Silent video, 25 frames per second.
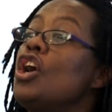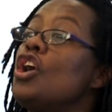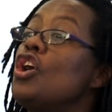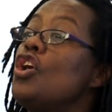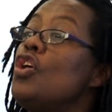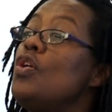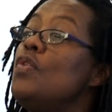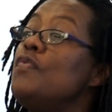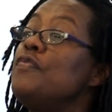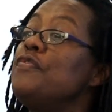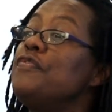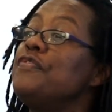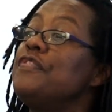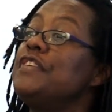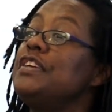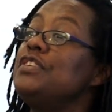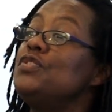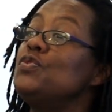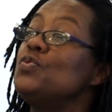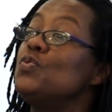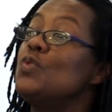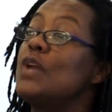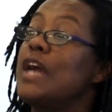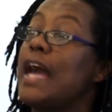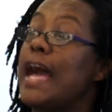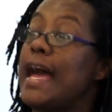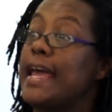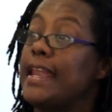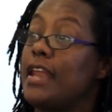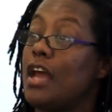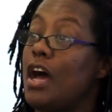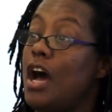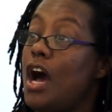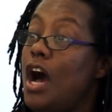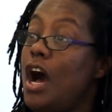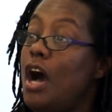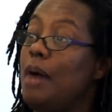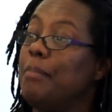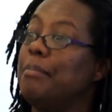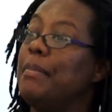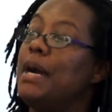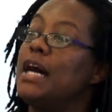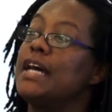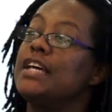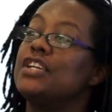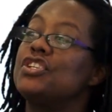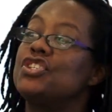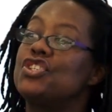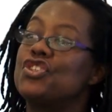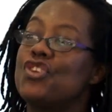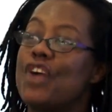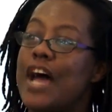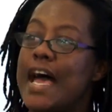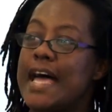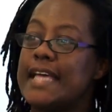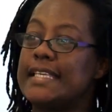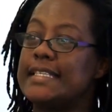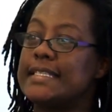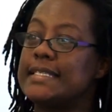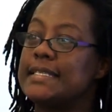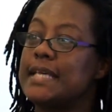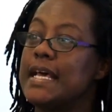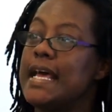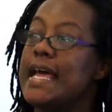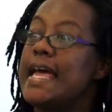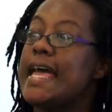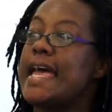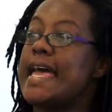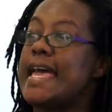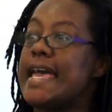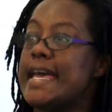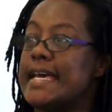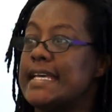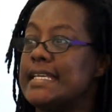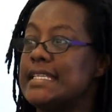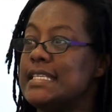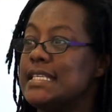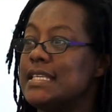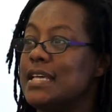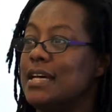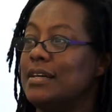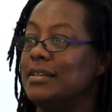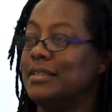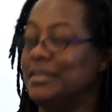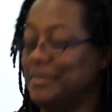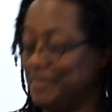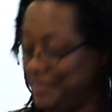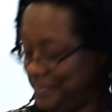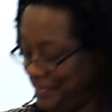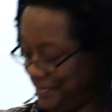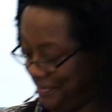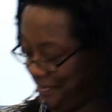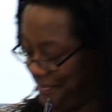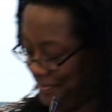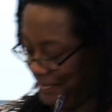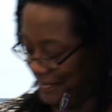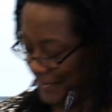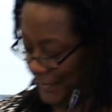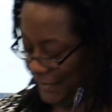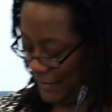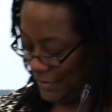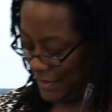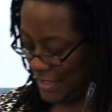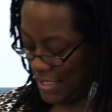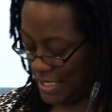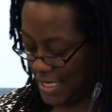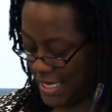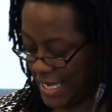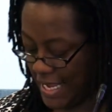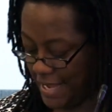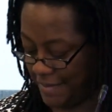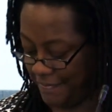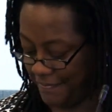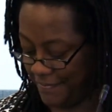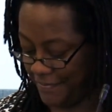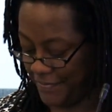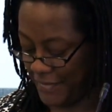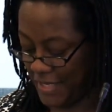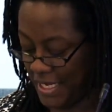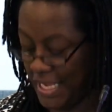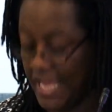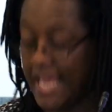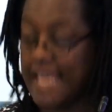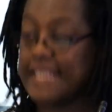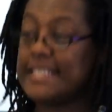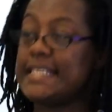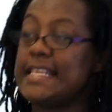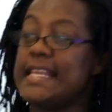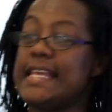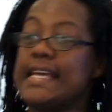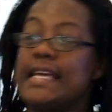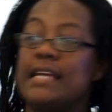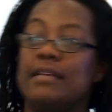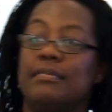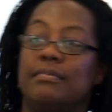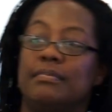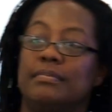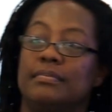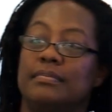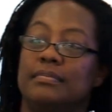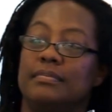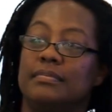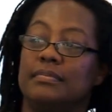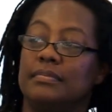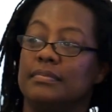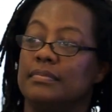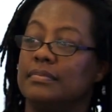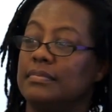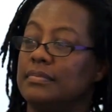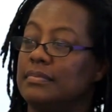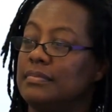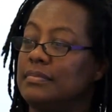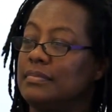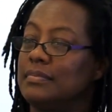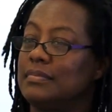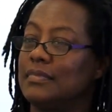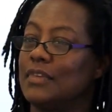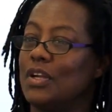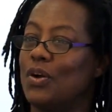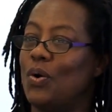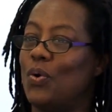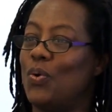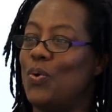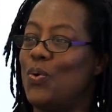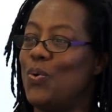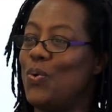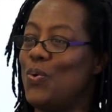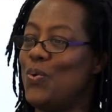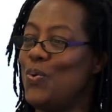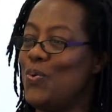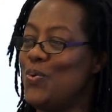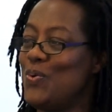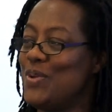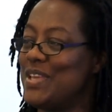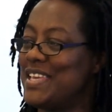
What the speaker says: Confit du Canard. My address is... Okay. Italy. Oh,